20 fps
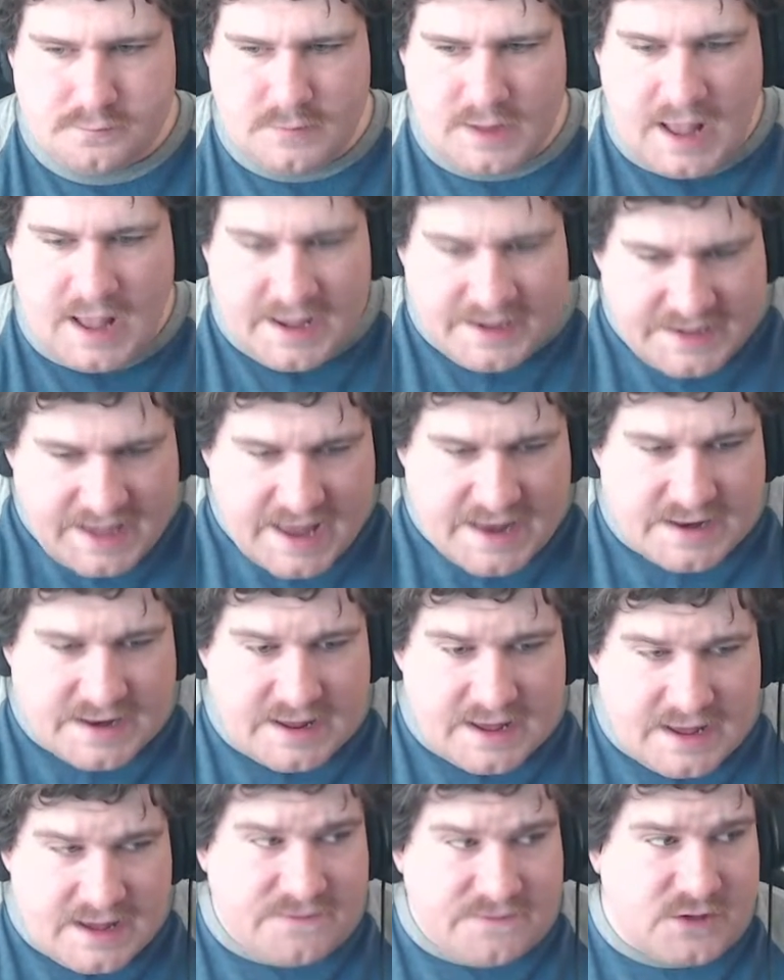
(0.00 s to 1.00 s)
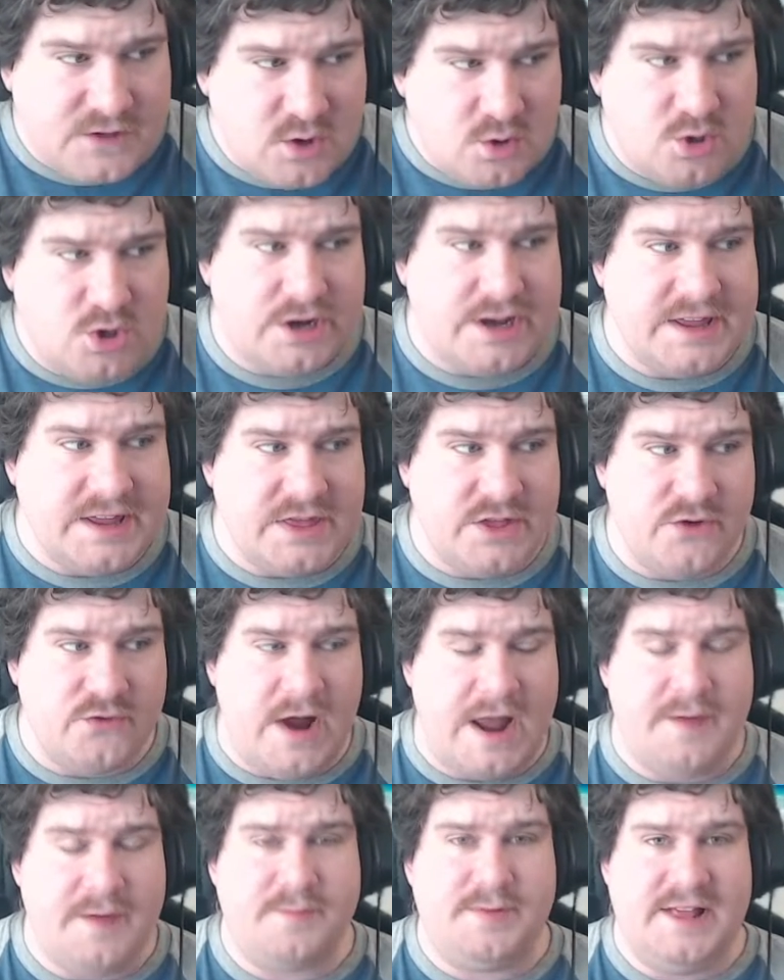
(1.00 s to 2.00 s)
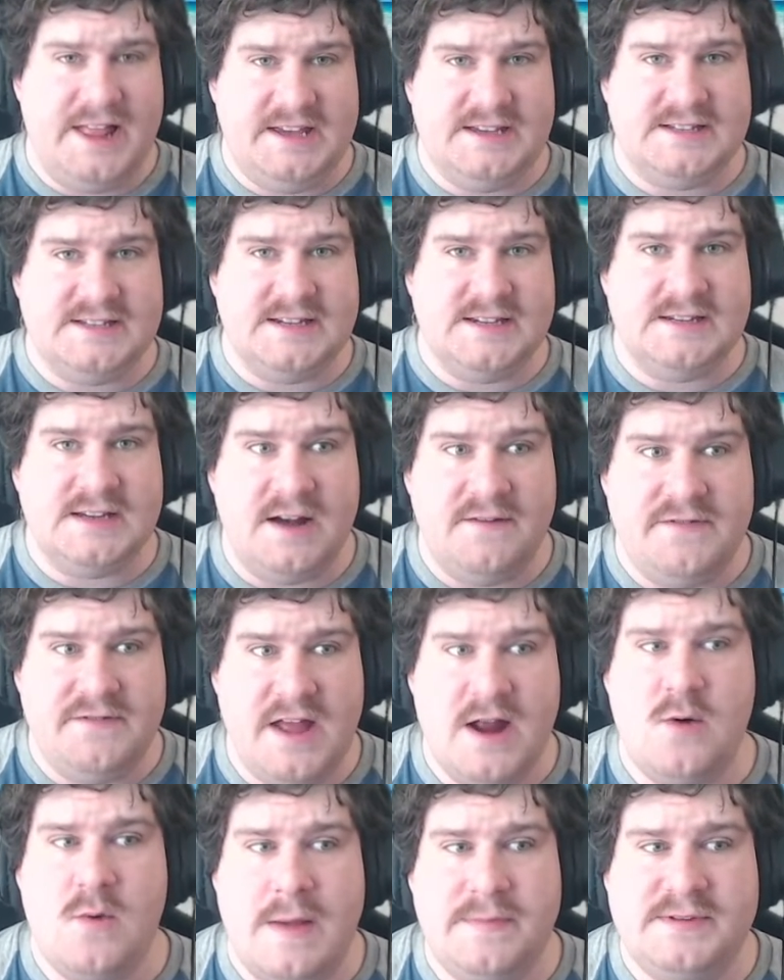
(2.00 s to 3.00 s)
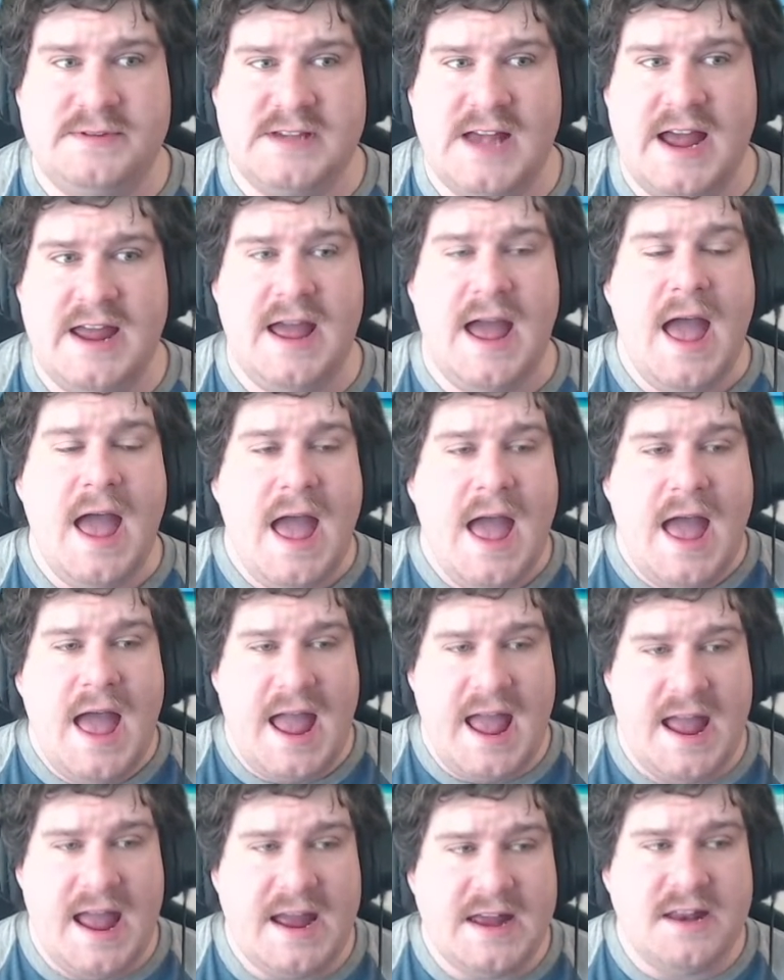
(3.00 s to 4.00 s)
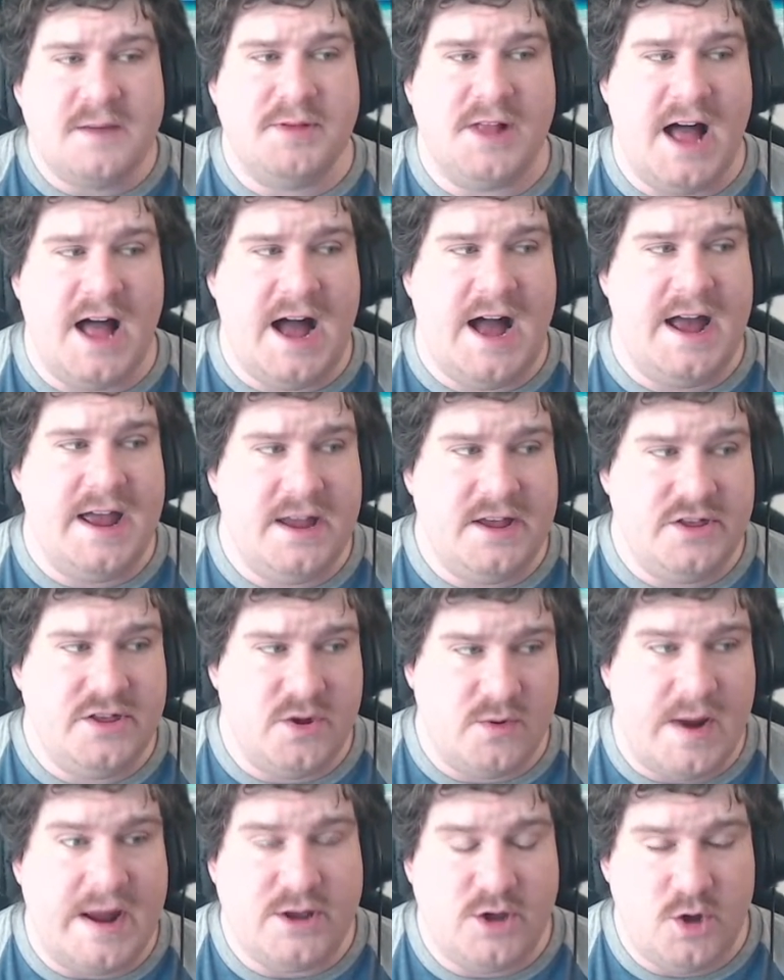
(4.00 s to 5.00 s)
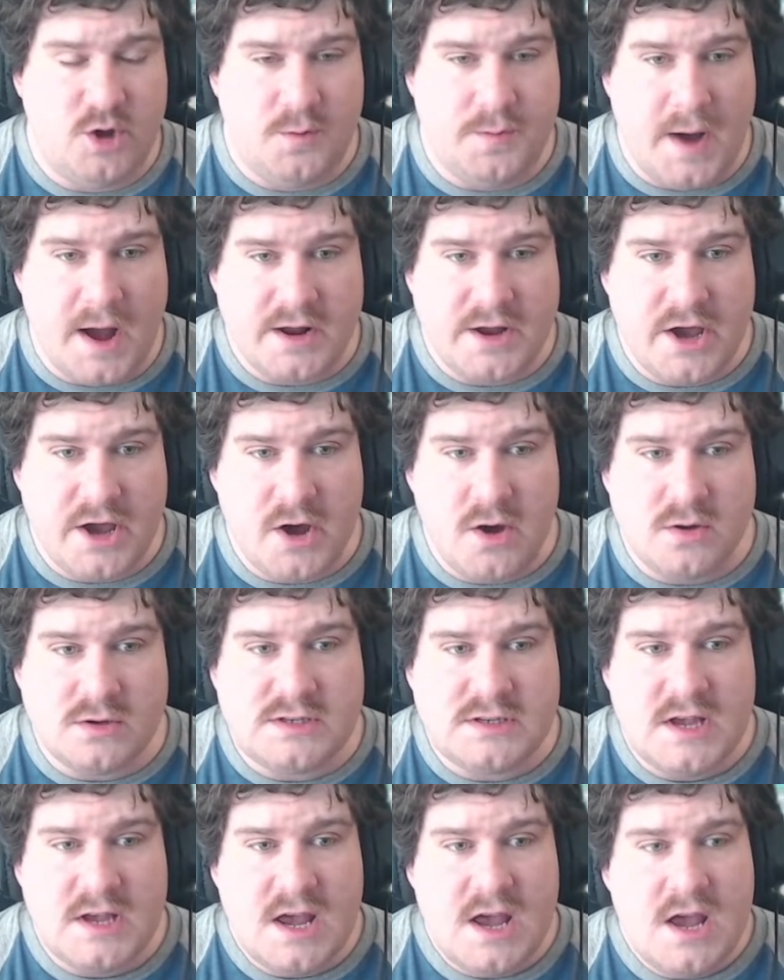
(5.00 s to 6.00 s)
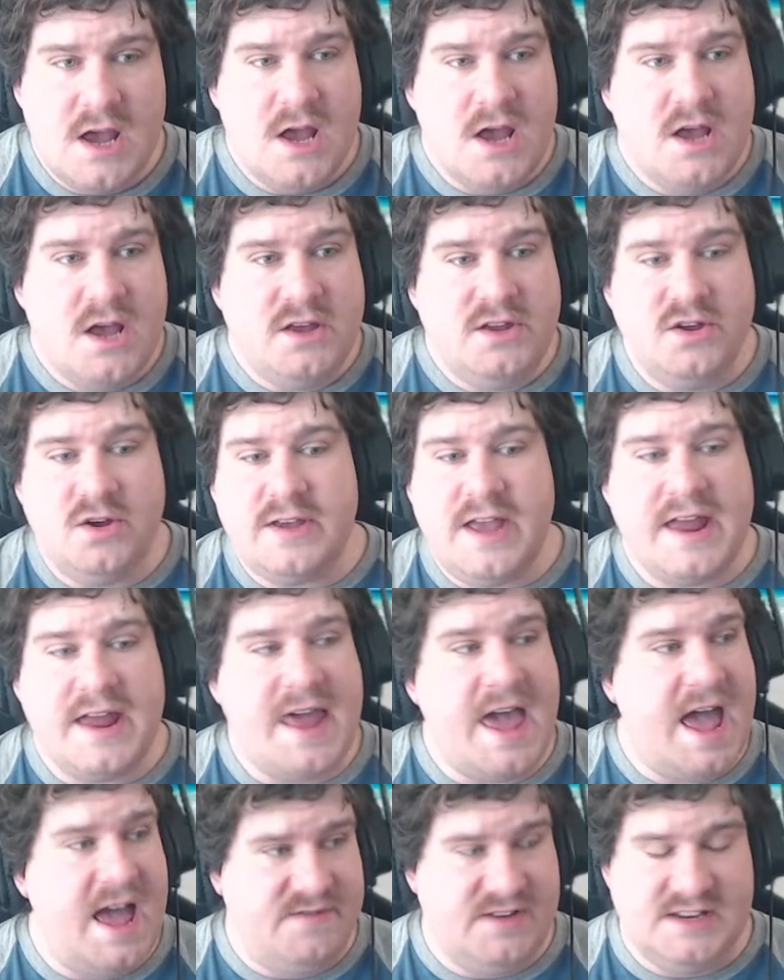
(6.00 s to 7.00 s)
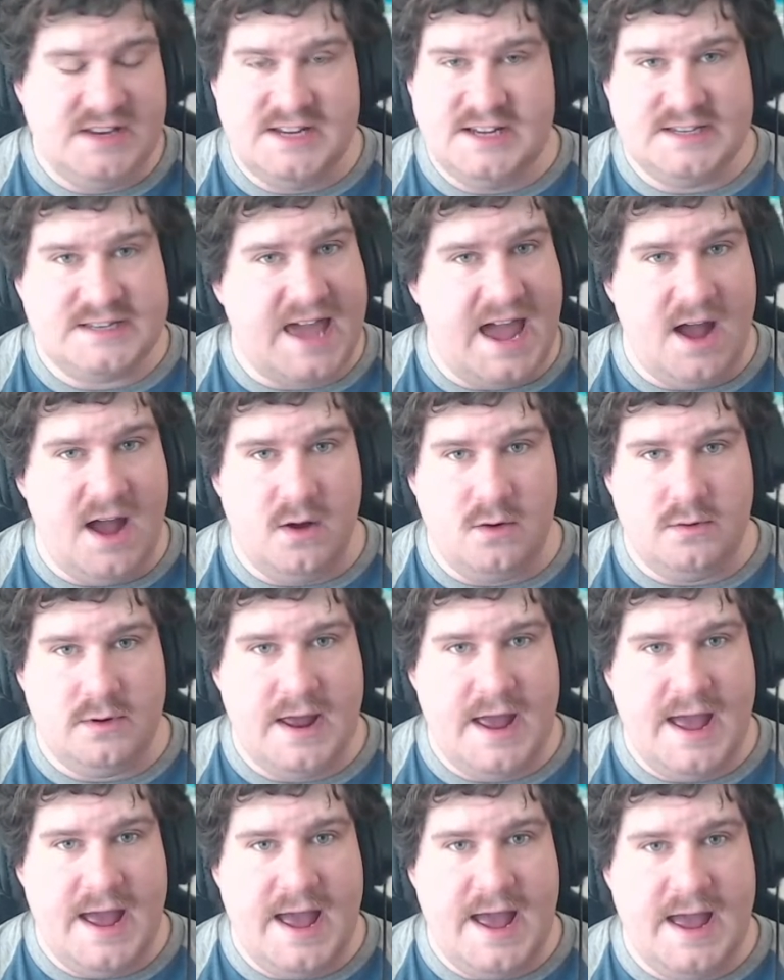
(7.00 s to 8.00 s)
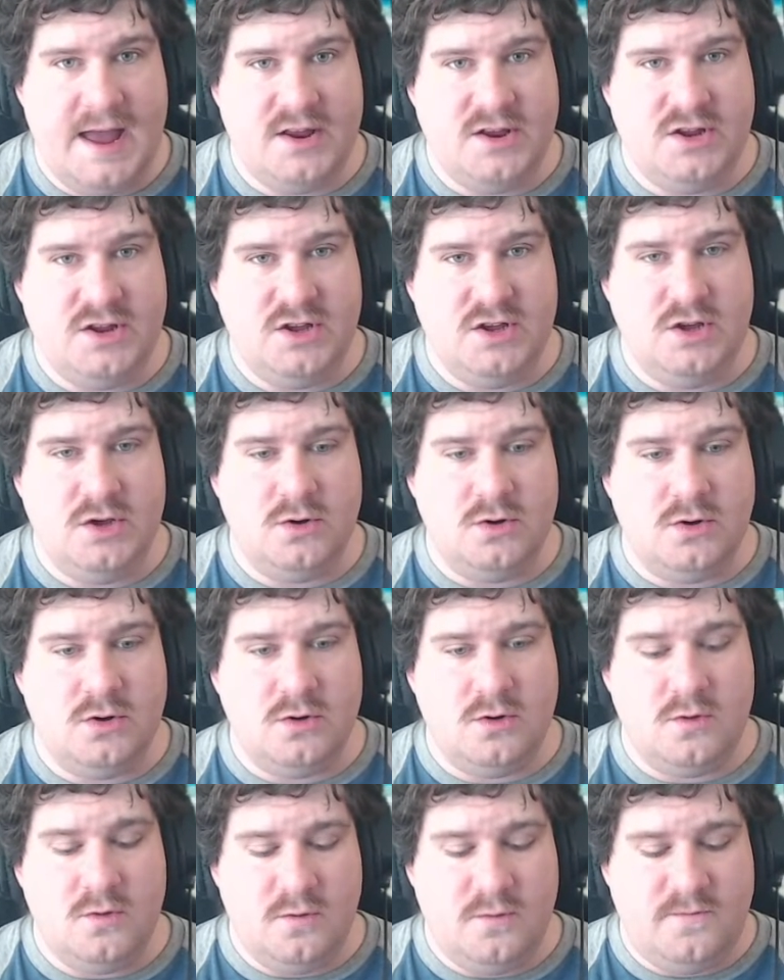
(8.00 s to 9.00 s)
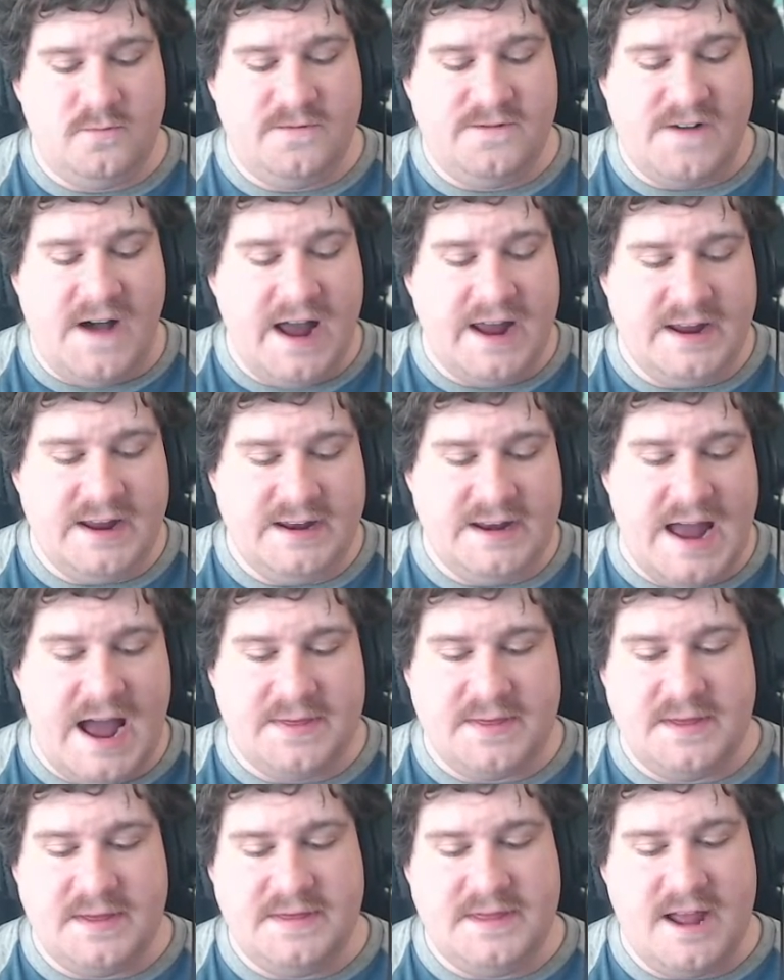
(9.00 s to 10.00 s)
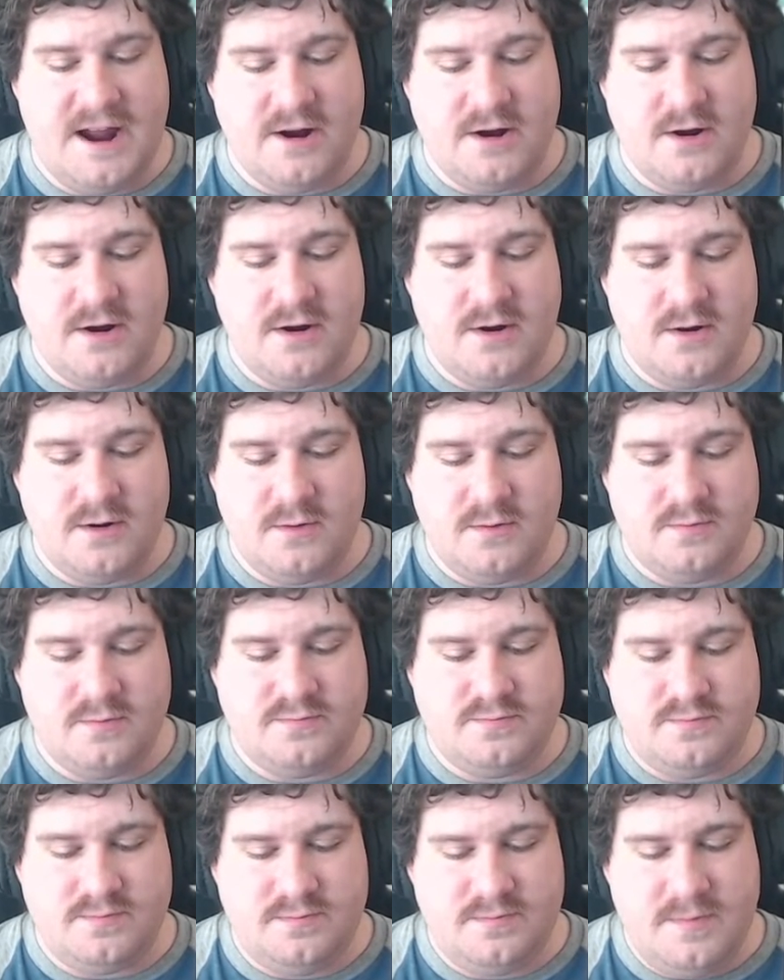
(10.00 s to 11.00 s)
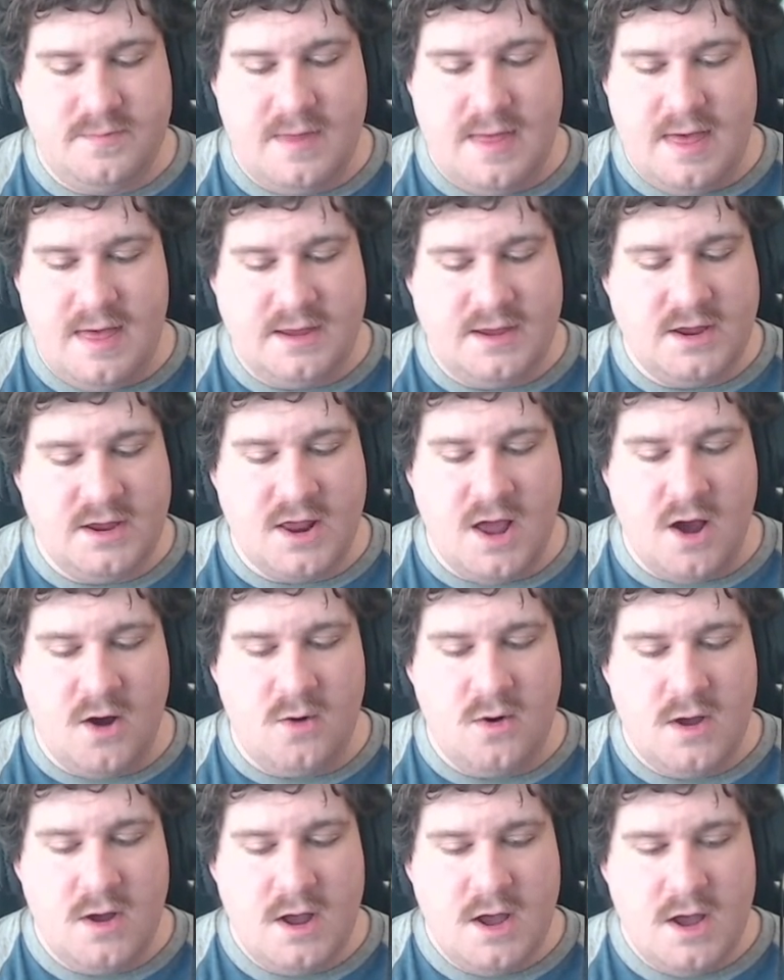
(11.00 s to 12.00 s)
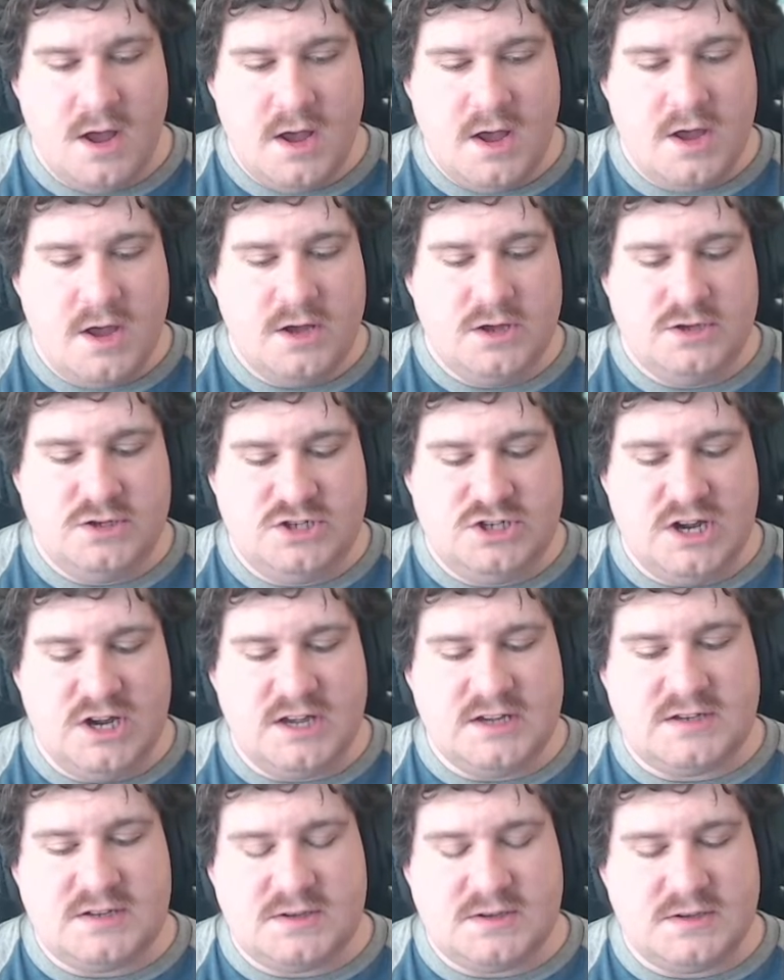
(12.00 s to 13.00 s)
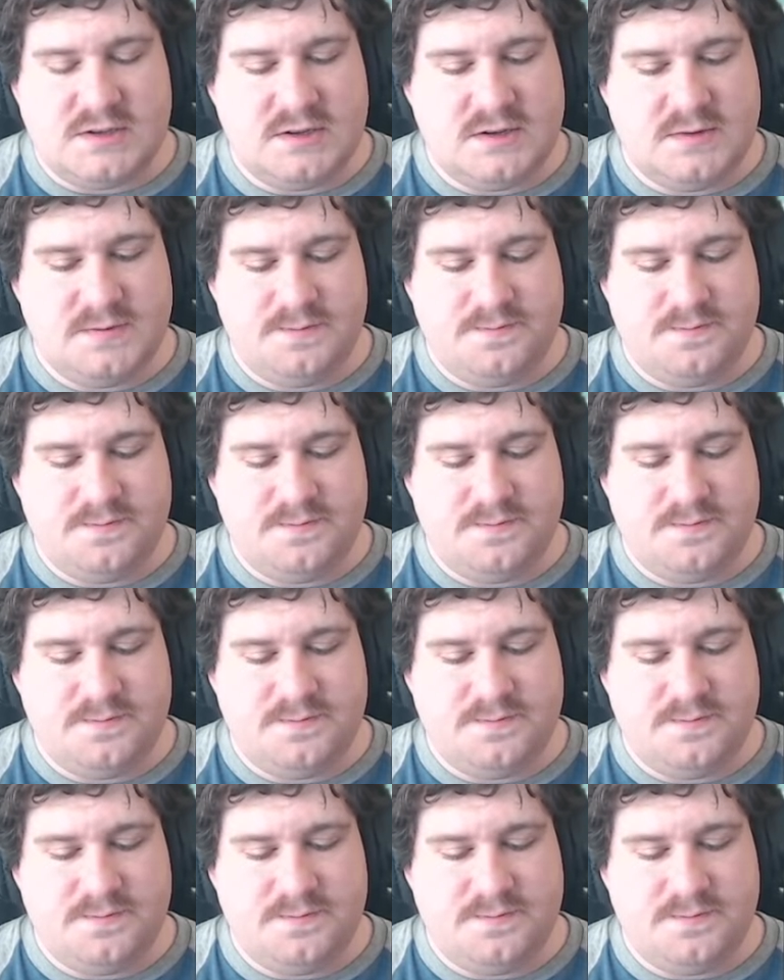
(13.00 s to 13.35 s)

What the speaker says: Again, if you look in the right places of their website and apply the right coupon codes, you'll get a heavy discount, and you'll find out that they're, you know, just